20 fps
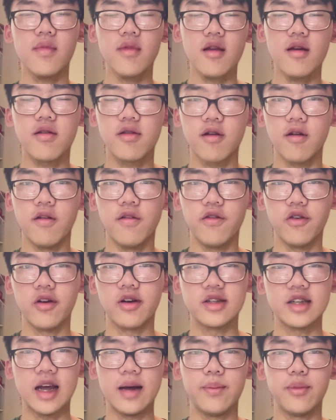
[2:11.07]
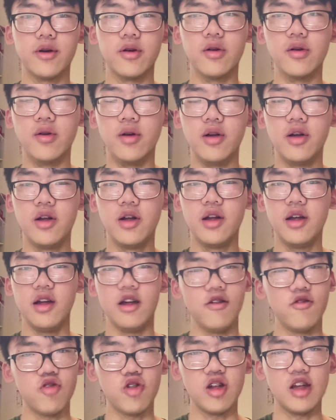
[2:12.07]
So, for example,
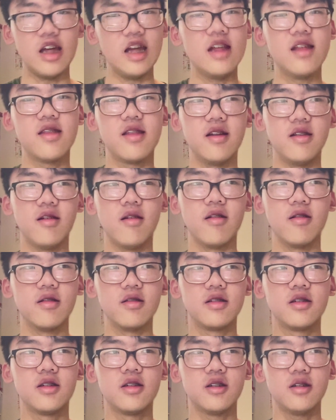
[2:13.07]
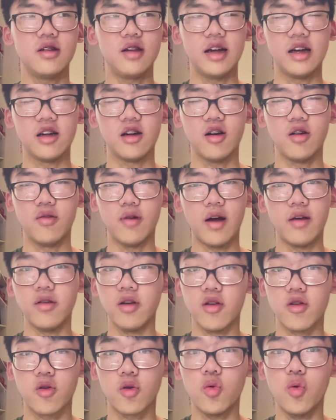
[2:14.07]
if she eats the dirt like around
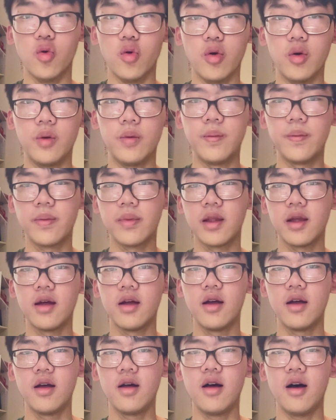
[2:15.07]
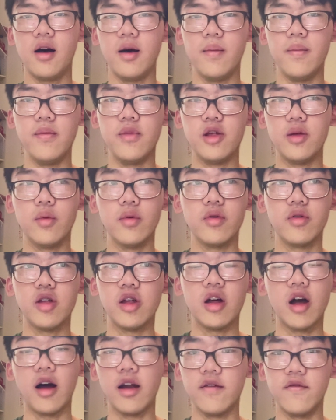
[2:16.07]
the school, she
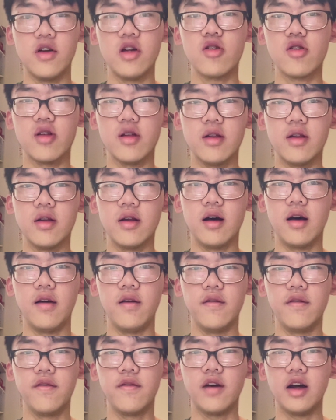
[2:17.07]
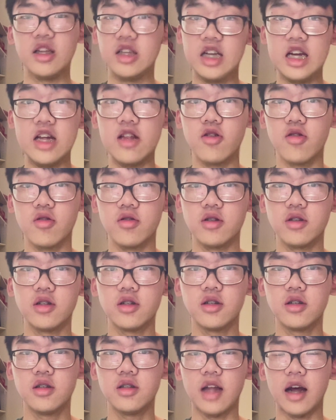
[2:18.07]
got a vision of a
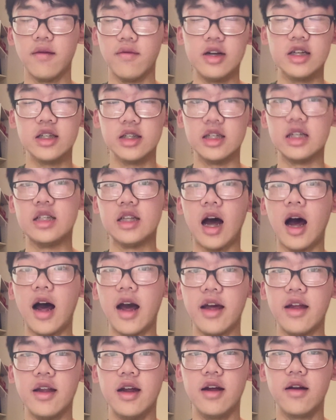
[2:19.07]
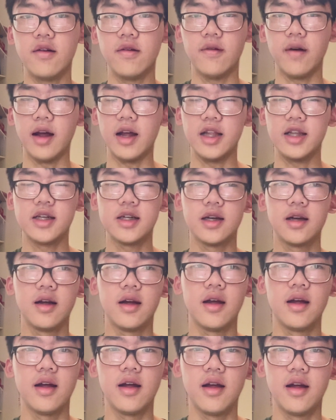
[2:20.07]
teacher's that recently died,
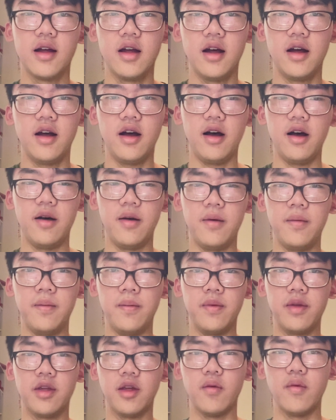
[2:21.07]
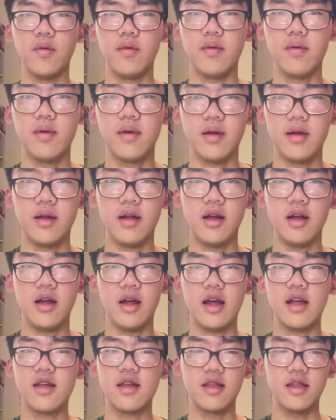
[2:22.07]
right? So
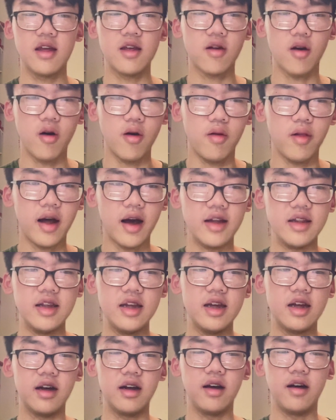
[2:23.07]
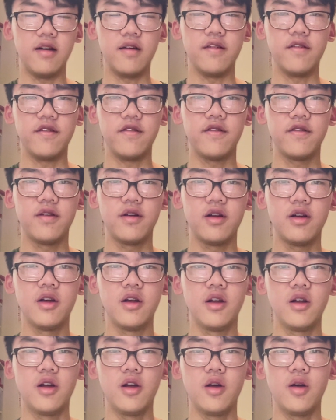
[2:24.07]
it's this whole idea of
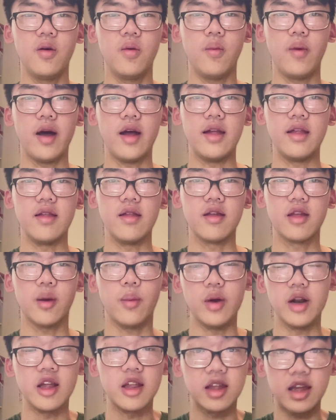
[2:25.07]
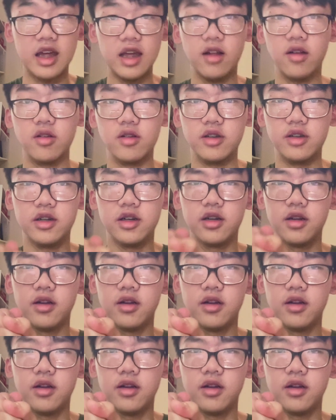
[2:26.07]
when someone is killed,